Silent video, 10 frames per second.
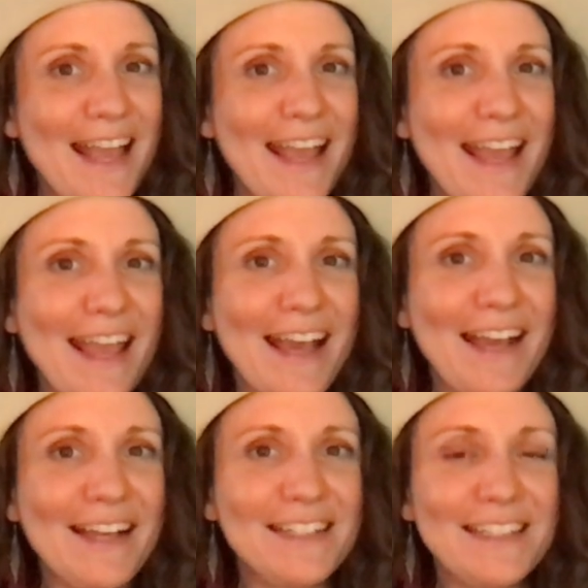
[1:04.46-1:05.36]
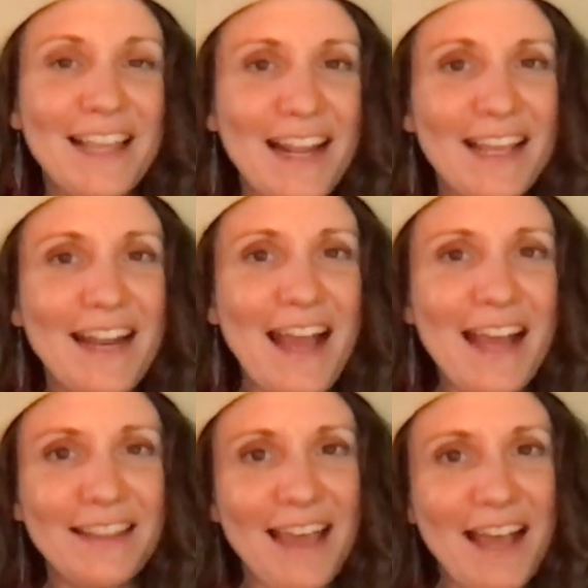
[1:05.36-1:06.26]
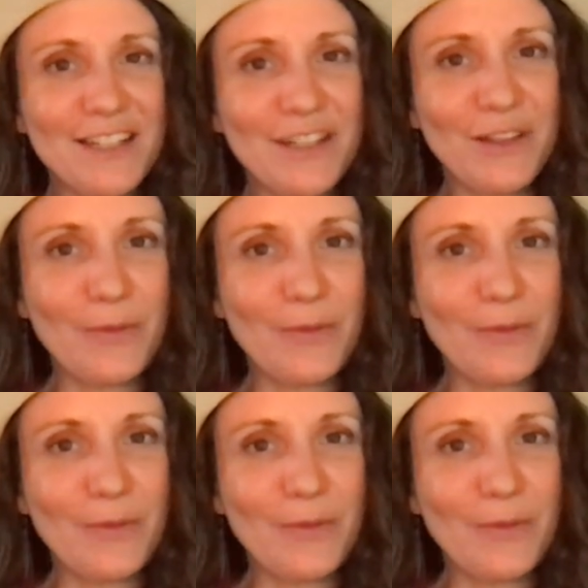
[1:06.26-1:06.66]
and then I can add that to the